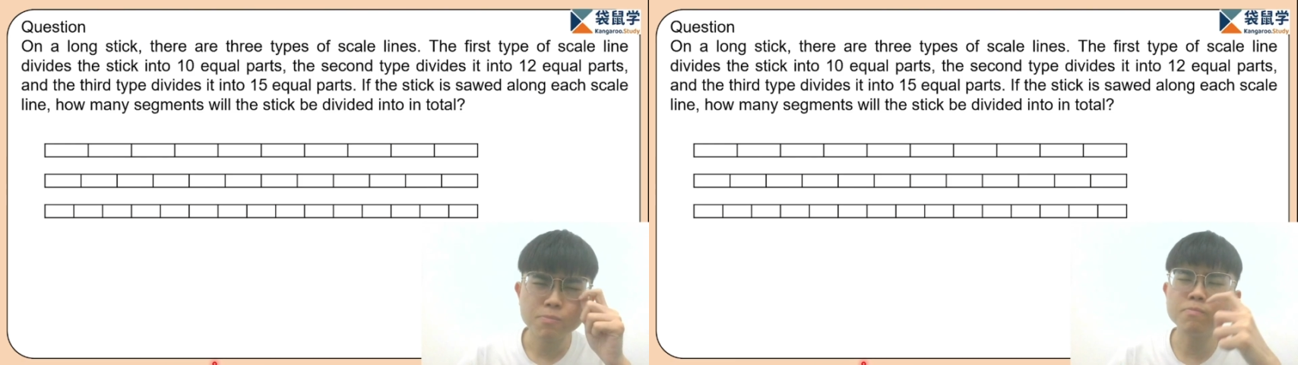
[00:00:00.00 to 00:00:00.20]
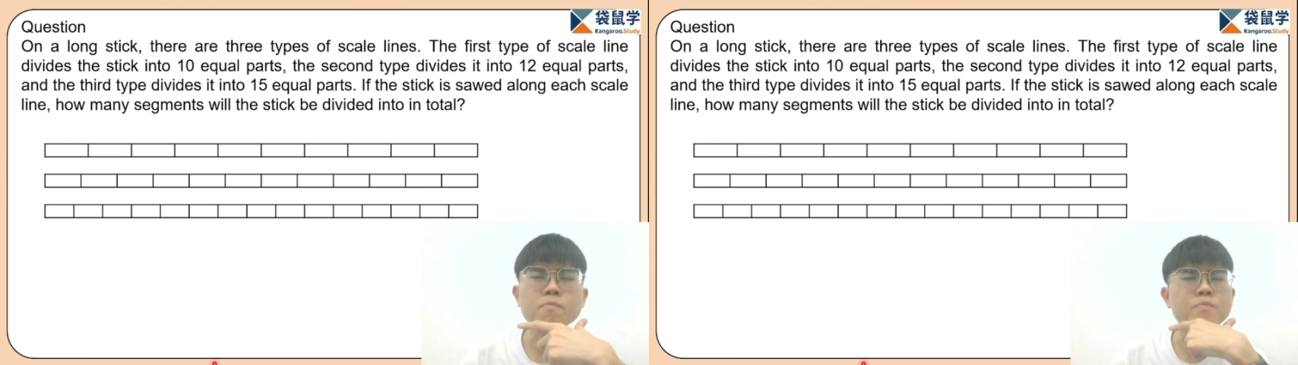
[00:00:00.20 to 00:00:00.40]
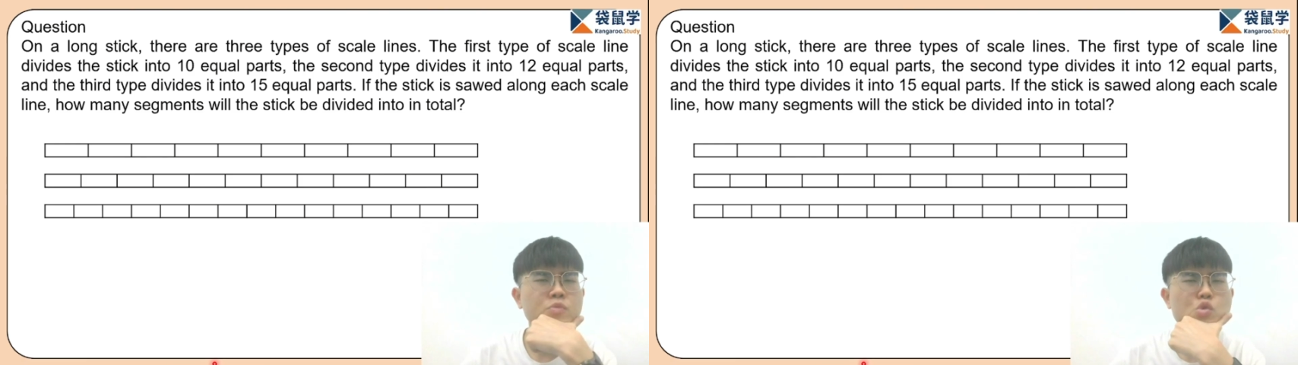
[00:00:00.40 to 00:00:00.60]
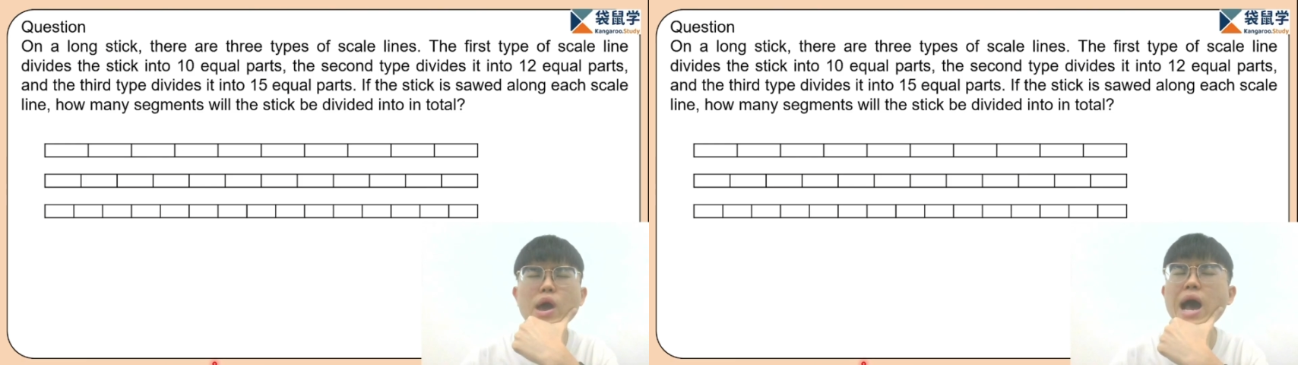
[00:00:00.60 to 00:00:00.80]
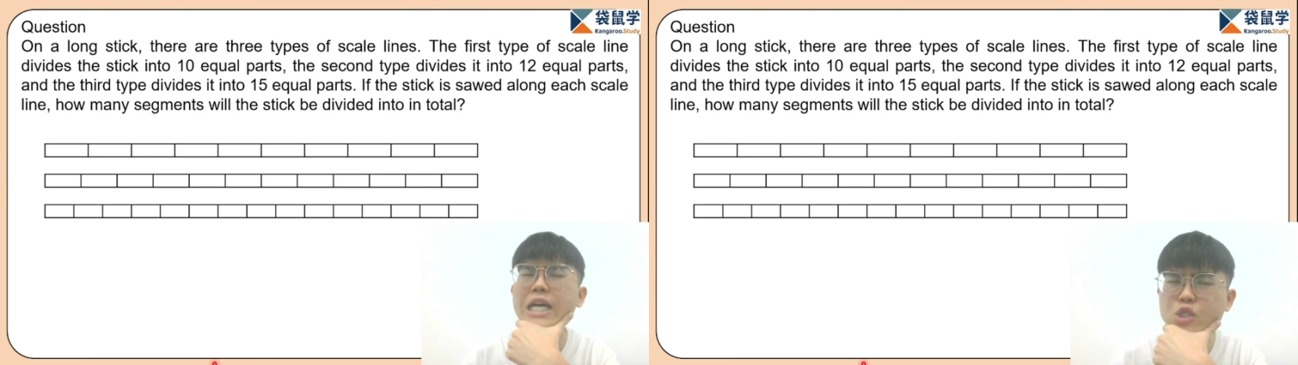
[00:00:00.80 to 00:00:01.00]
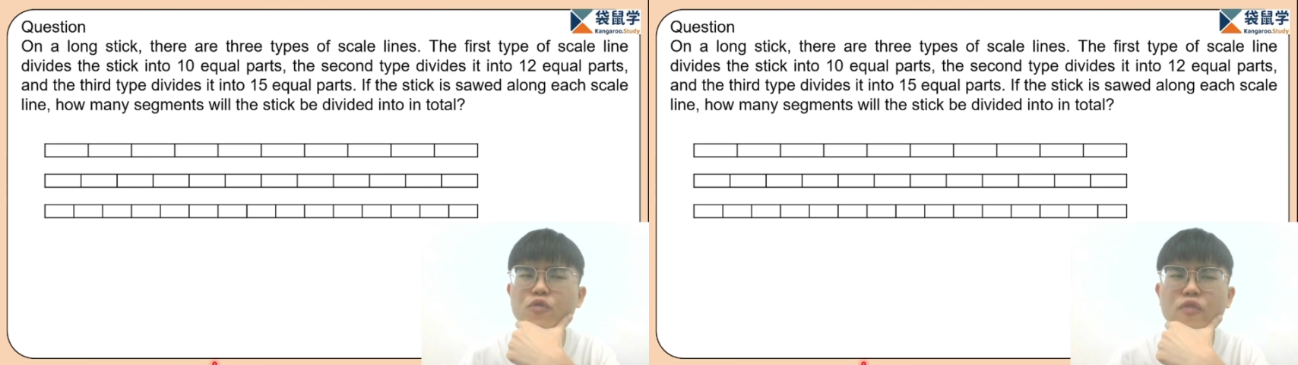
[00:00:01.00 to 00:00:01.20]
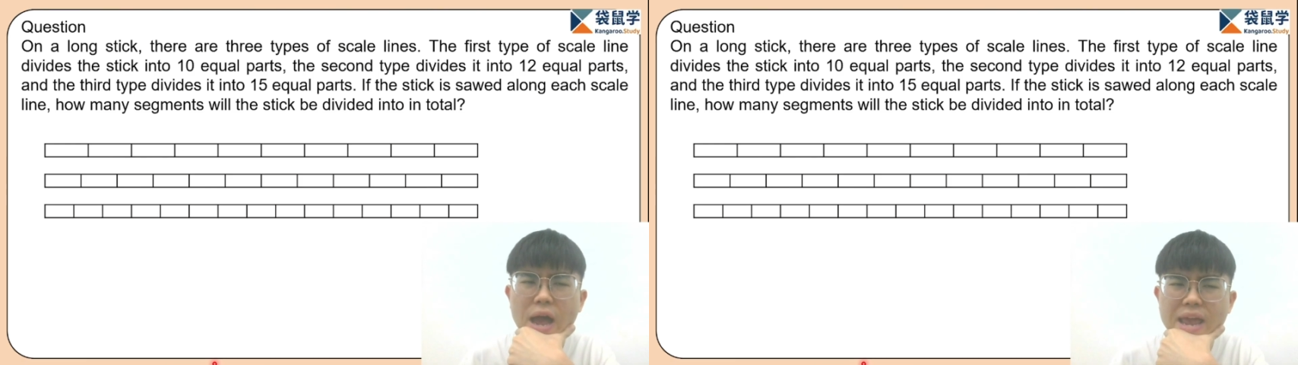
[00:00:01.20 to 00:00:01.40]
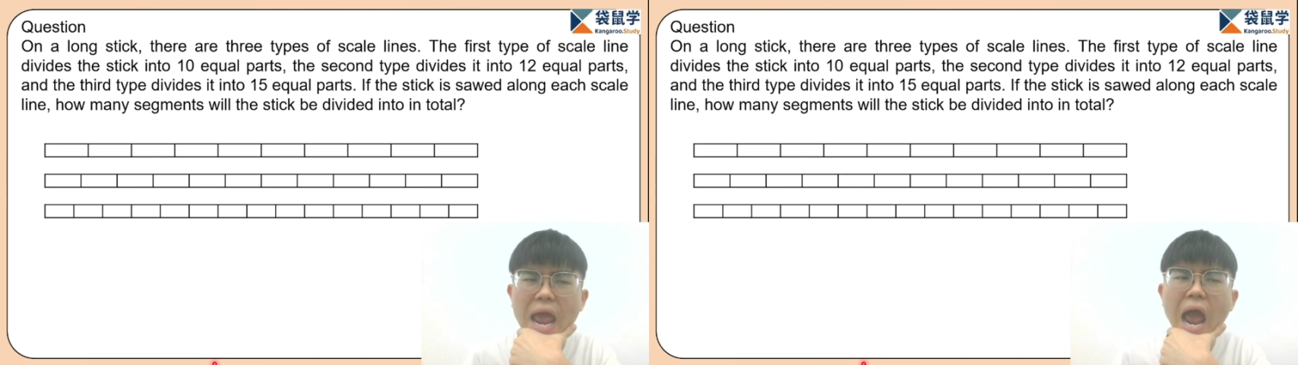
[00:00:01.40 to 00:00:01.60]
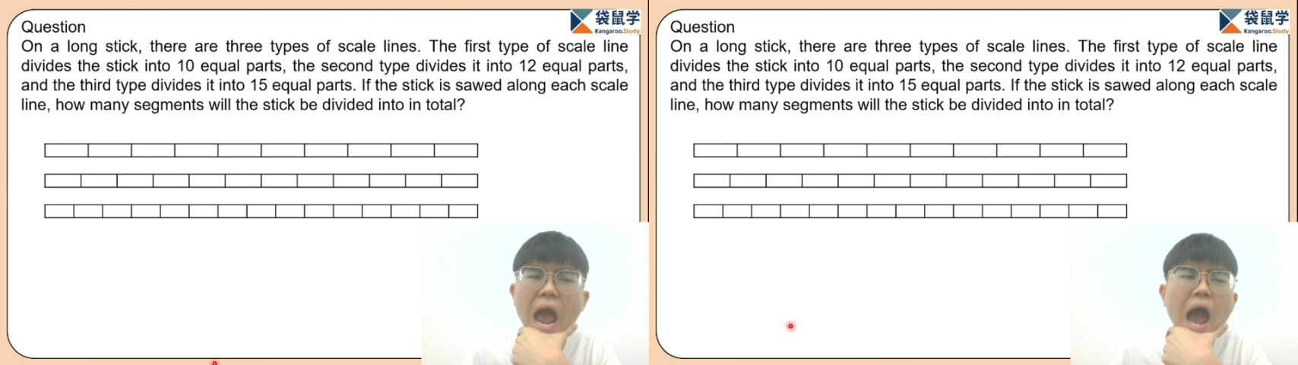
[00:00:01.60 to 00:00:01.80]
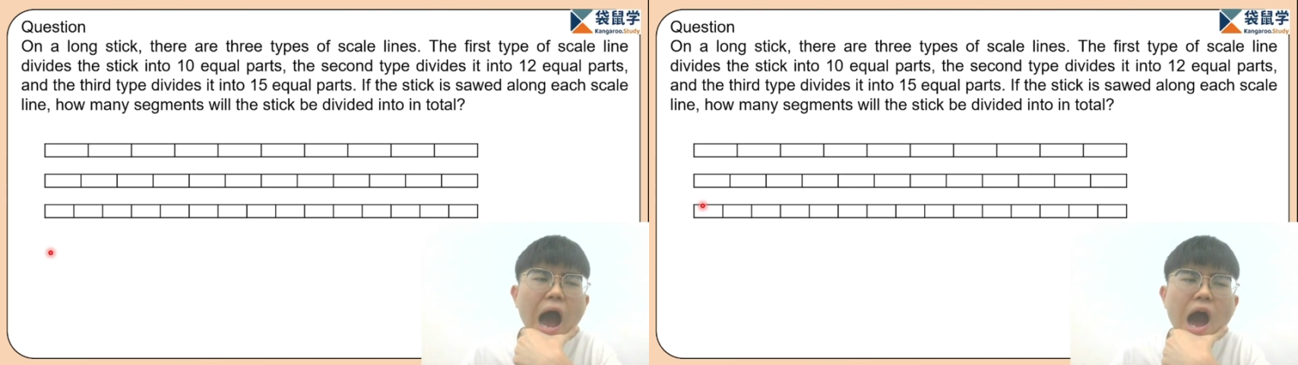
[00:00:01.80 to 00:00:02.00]
We are asked to find
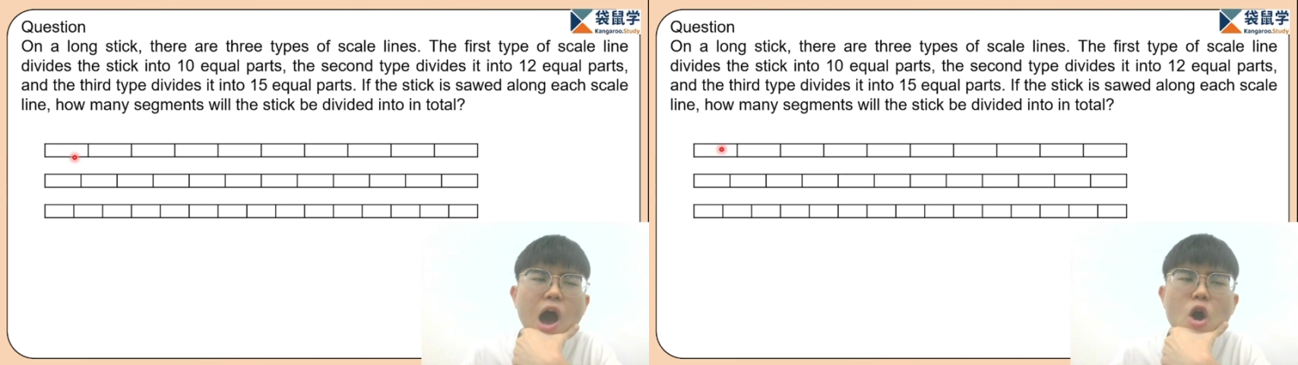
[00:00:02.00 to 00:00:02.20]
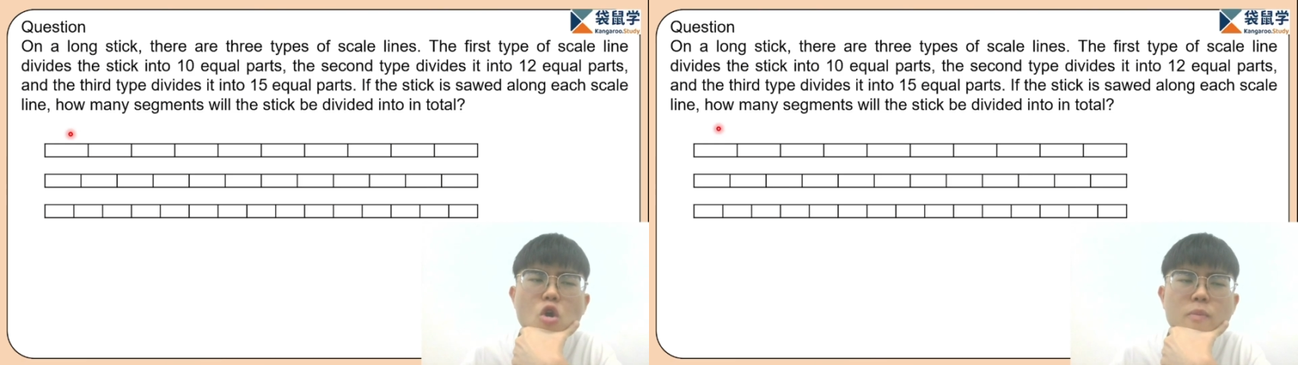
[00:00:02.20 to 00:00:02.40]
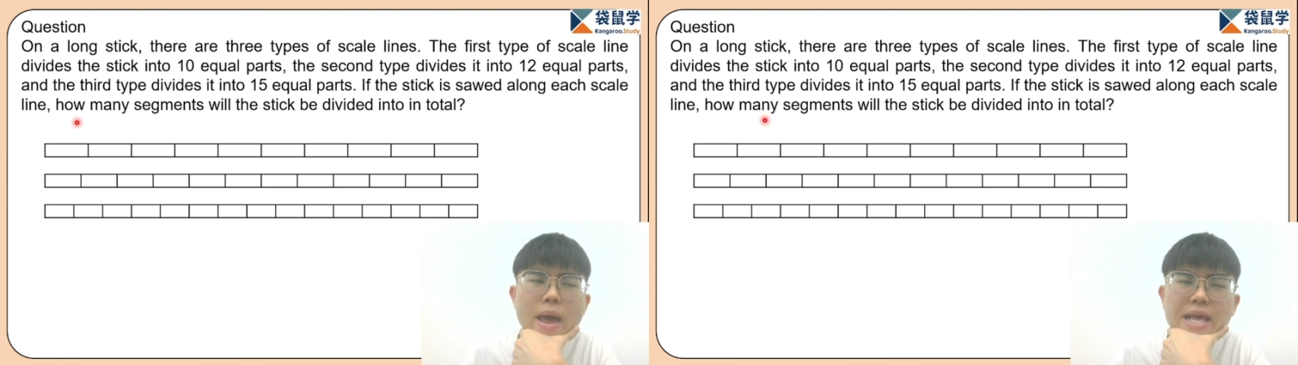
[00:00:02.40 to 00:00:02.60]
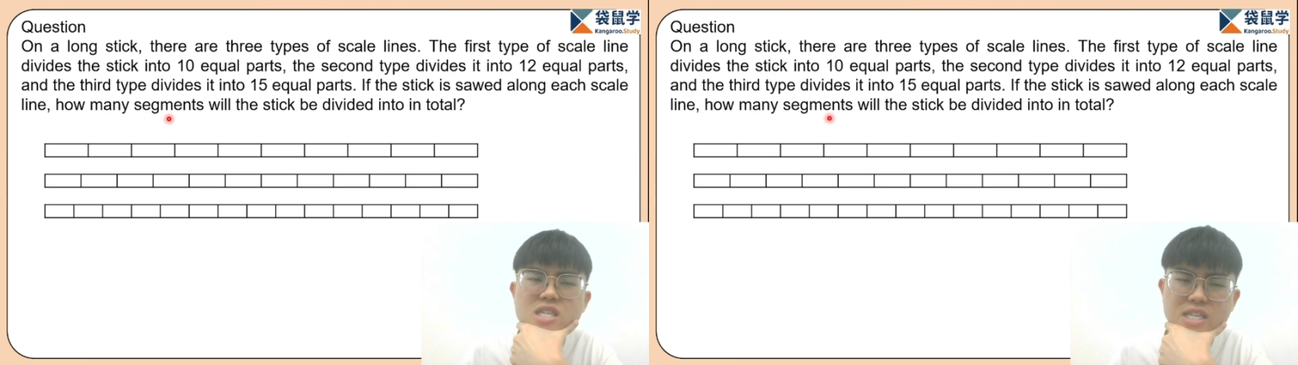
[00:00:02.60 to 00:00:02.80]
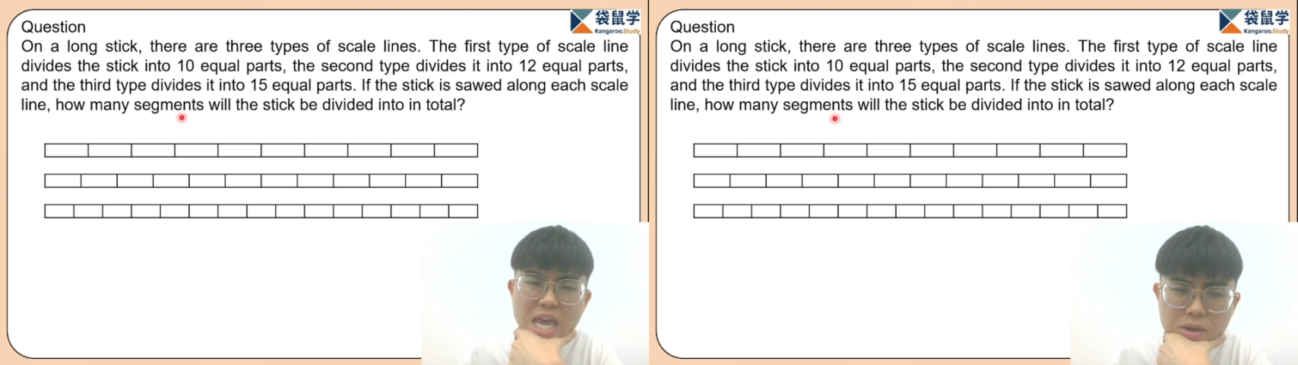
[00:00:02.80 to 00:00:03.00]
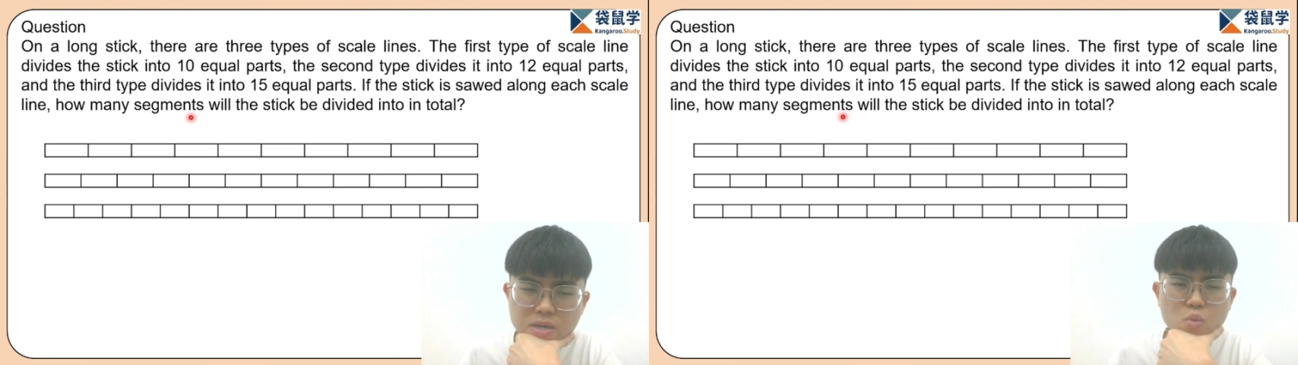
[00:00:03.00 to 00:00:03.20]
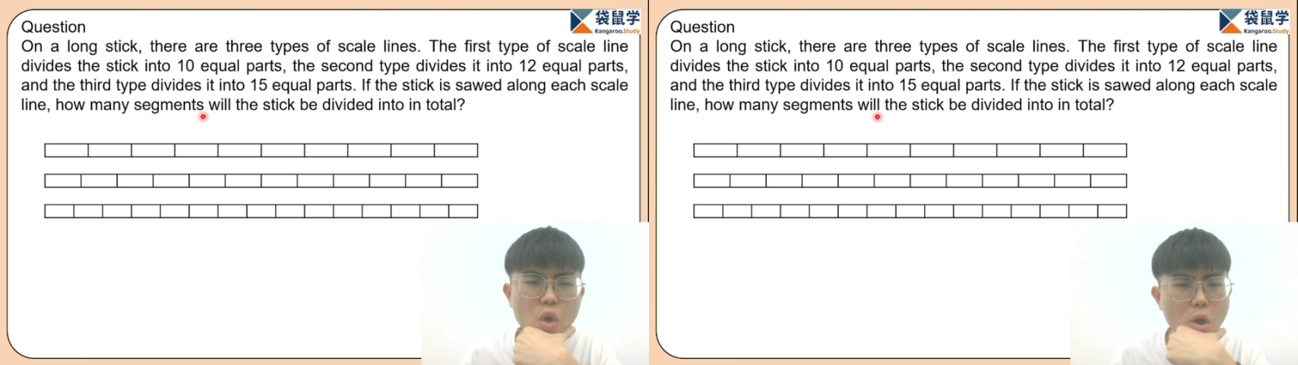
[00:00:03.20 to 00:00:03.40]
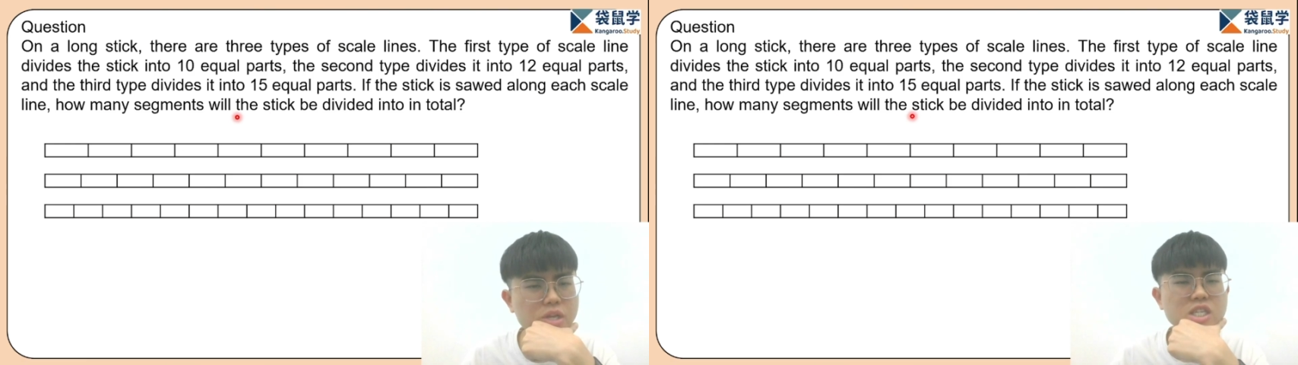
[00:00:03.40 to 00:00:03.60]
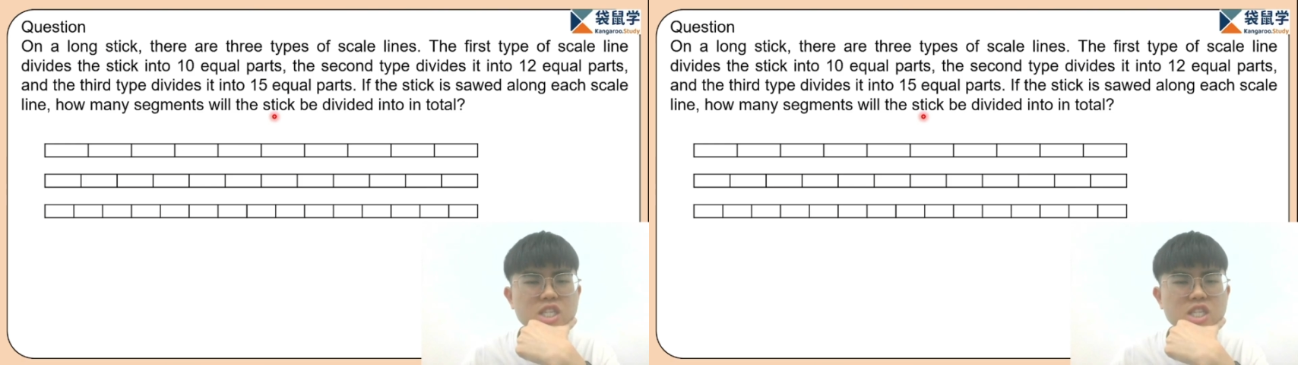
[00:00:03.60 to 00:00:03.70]
how many segments will the